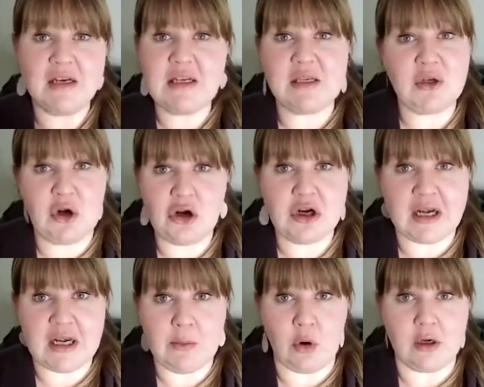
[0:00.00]
it doesn't hurt
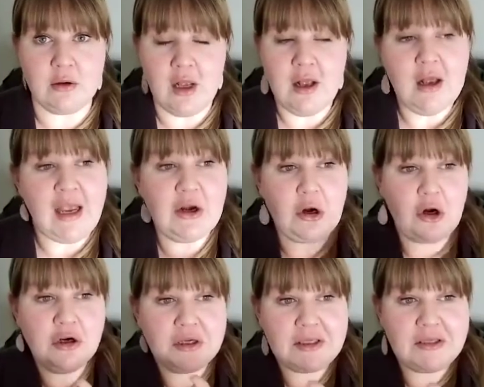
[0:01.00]
anymore. It
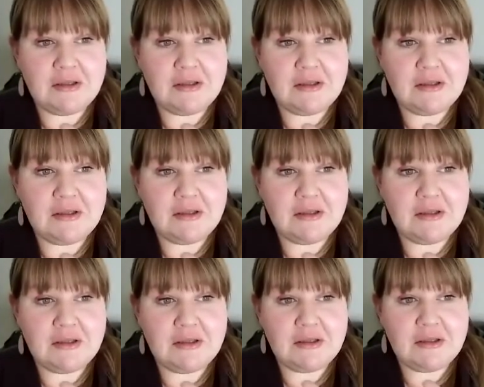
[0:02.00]
hurts
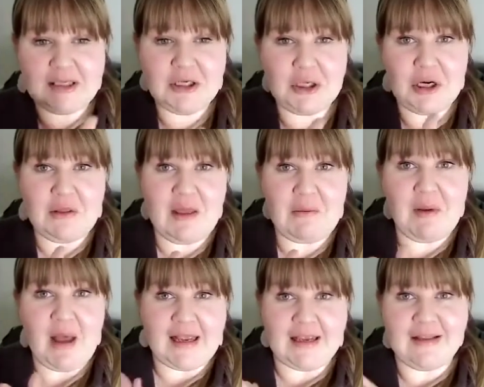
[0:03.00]
making the decision
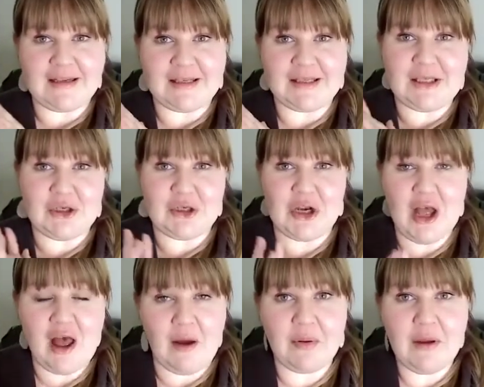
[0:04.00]
and then backing that
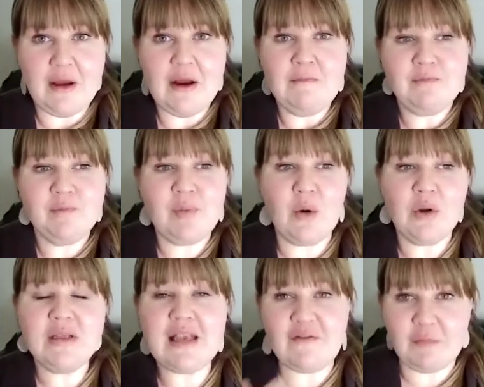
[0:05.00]
decision up.
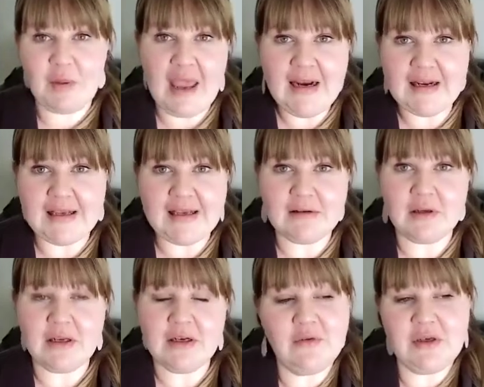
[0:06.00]
But once I've paid
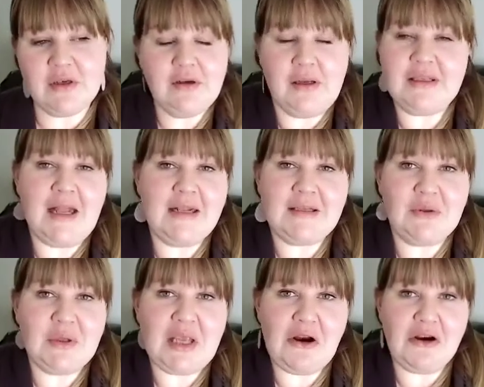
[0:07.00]
it, it's not
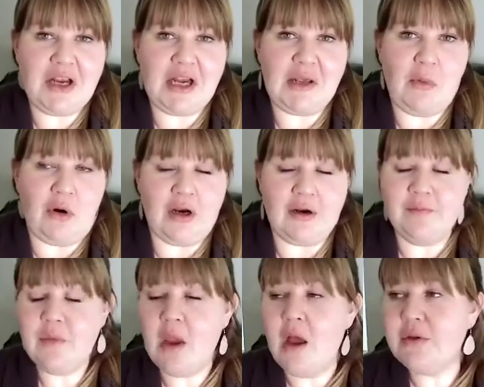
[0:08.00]
so scary anymore.
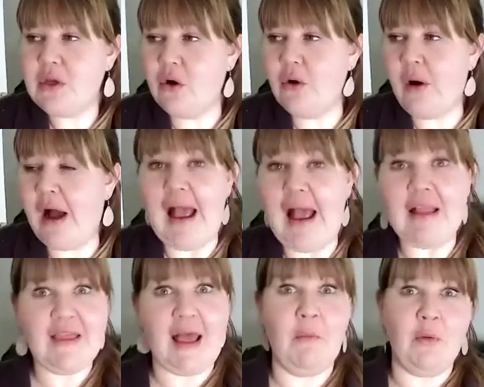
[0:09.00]
So I
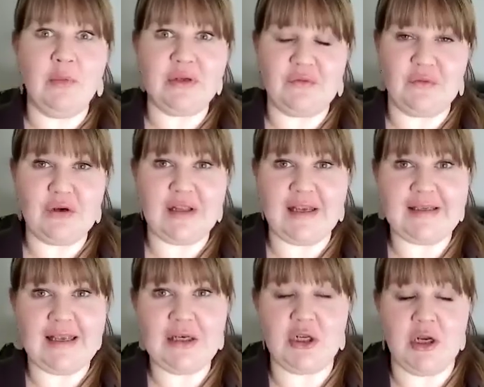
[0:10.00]
had that moment of
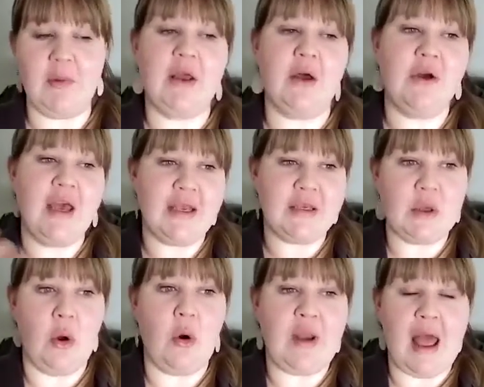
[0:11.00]
realization. I'm like, okay,
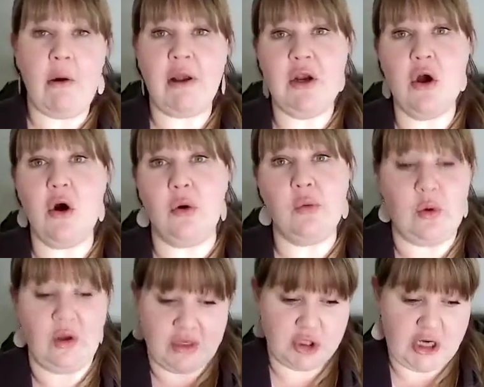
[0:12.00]
so now I know
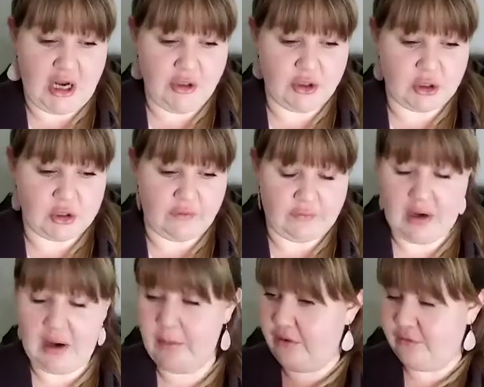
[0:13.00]
when this challenge is
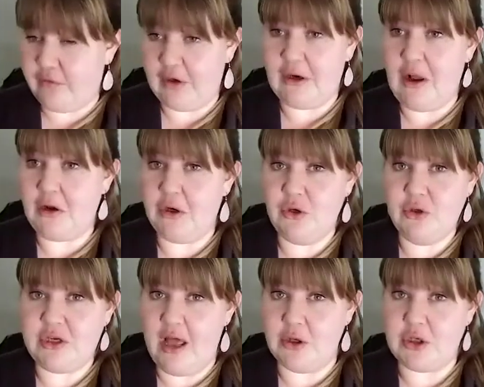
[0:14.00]
over, I'm going to figure out a new
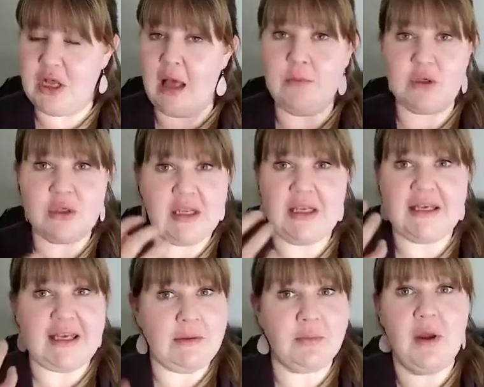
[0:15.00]
challenge. And I'm just going
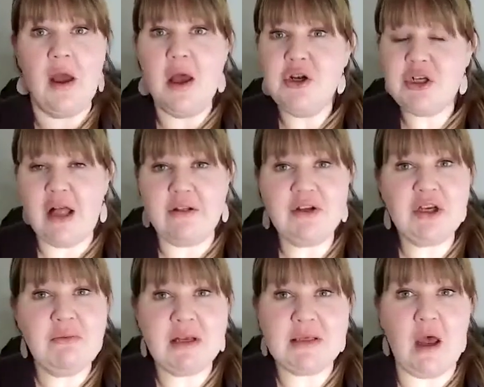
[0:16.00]
to keep
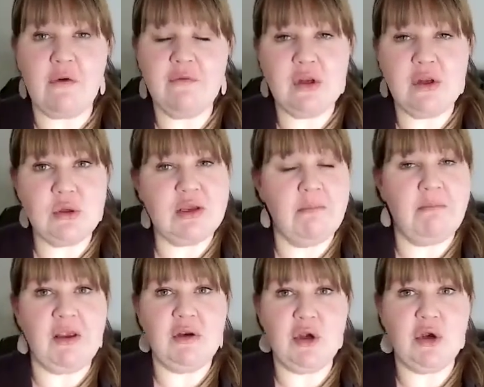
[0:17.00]
challenging myself to do
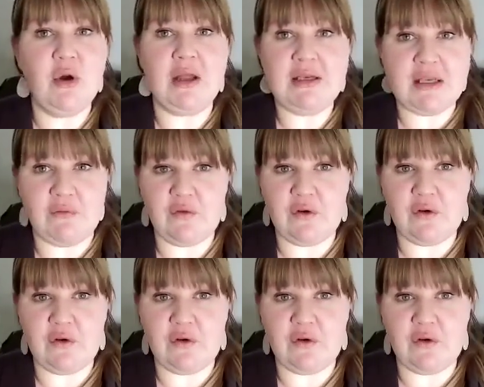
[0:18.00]
something new and different